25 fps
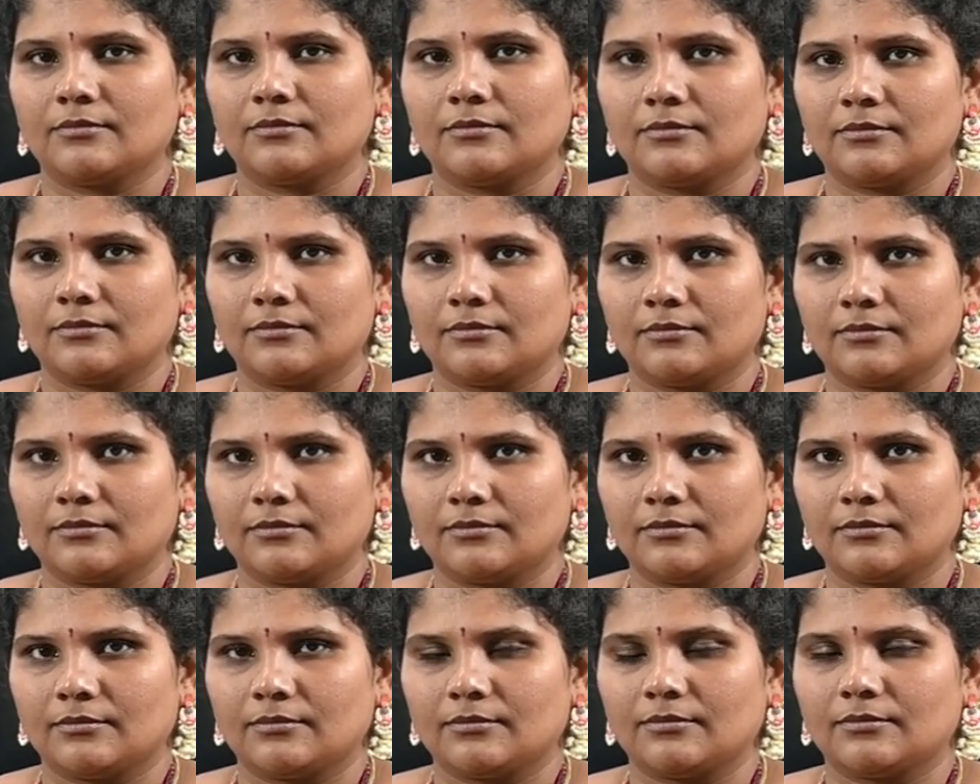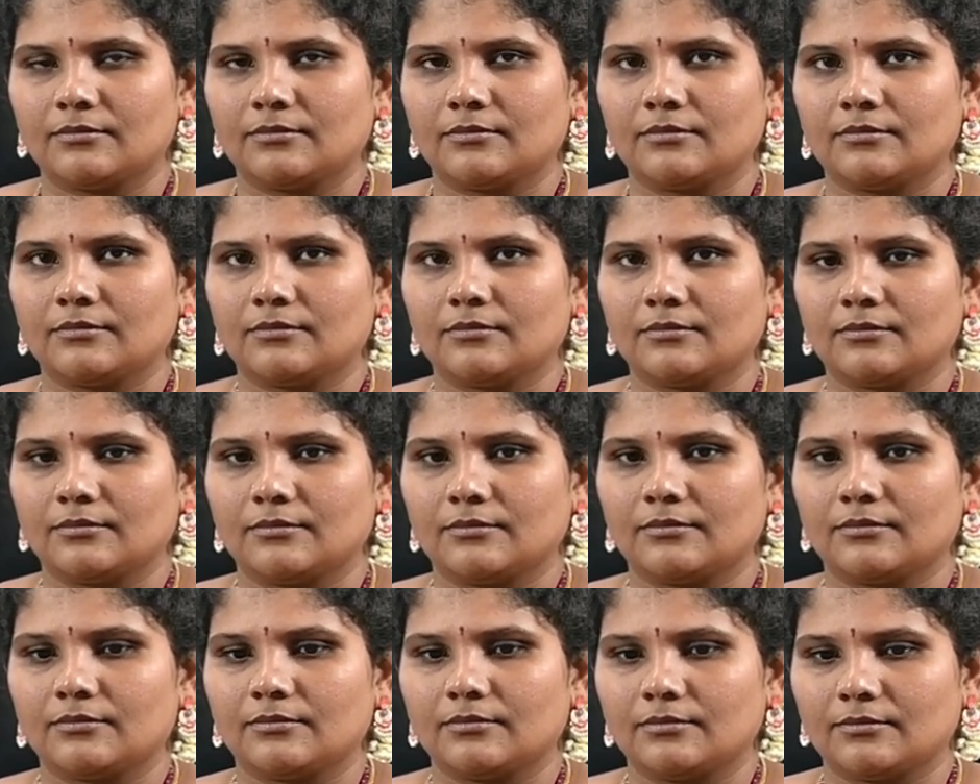
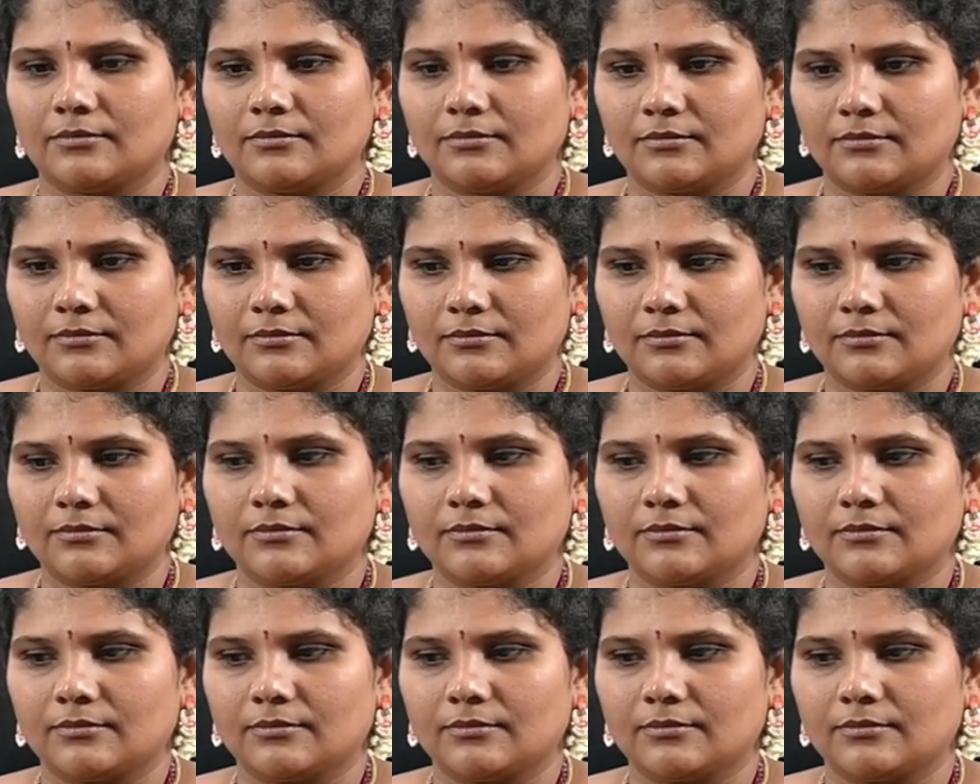(not speaking)